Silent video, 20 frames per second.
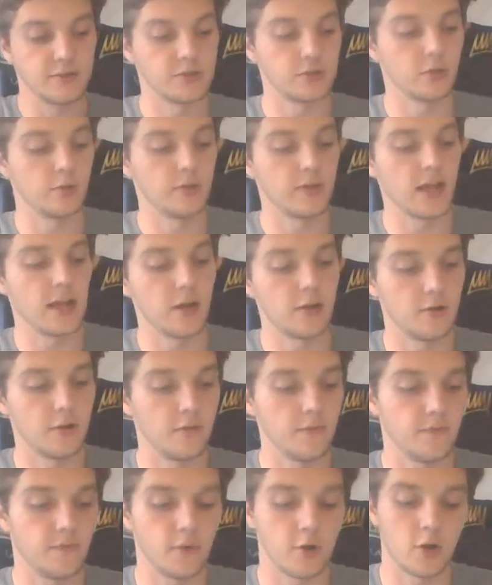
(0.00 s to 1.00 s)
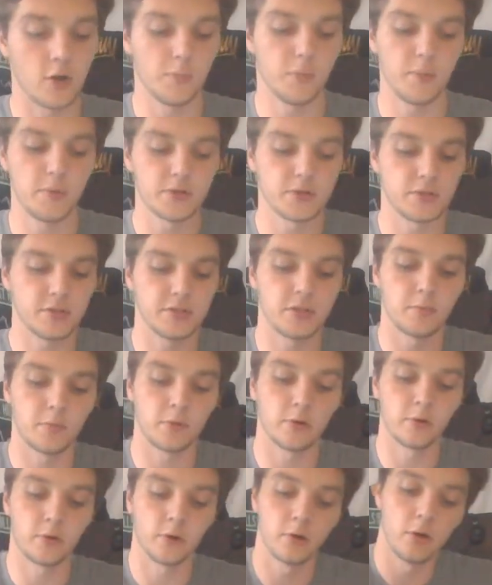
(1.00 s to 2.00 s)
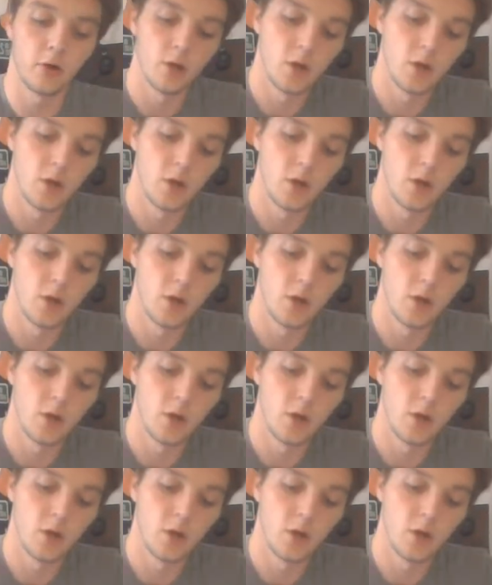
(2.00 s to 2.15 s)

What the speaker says: so they have pretty much a similar